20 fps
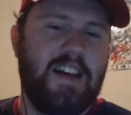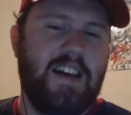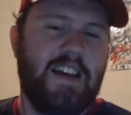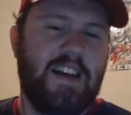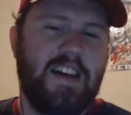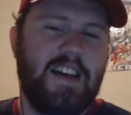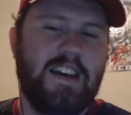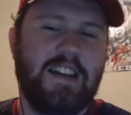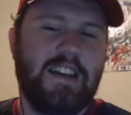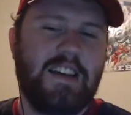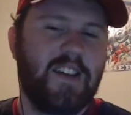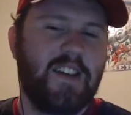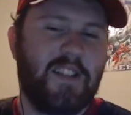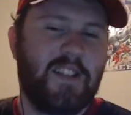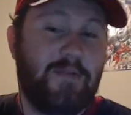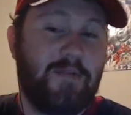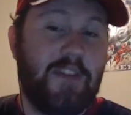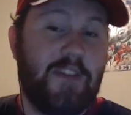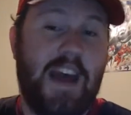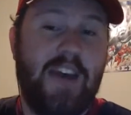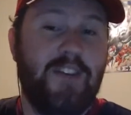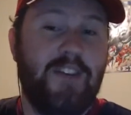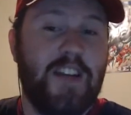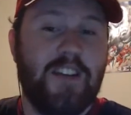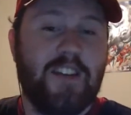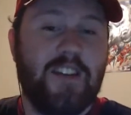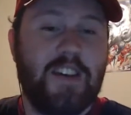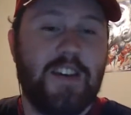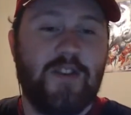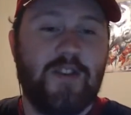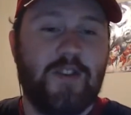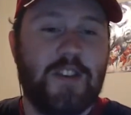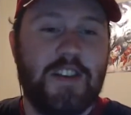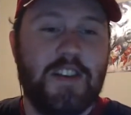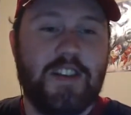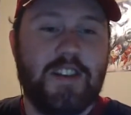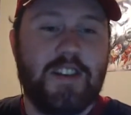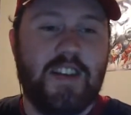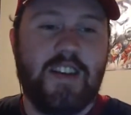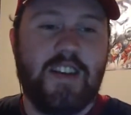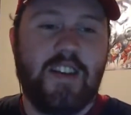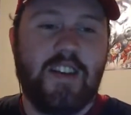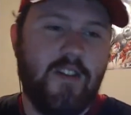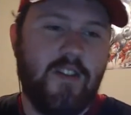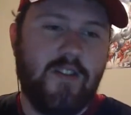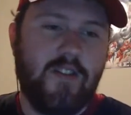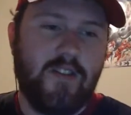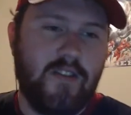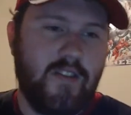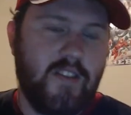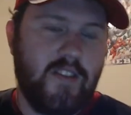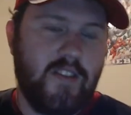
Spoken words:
And he doesn't have anything interesting to say either.